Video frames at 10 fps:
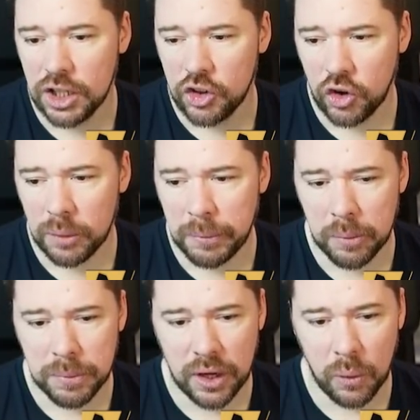Not the
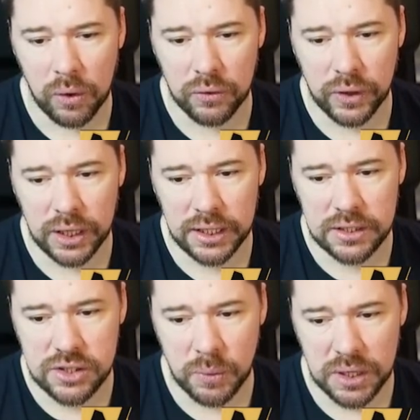Pogba that I want, really.
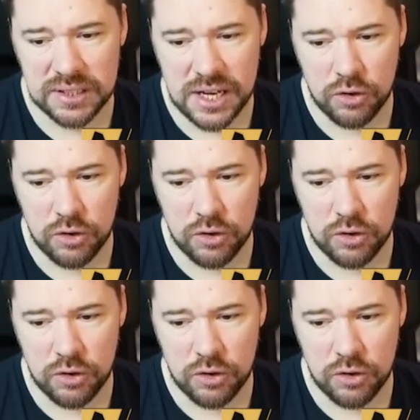And so we're going to take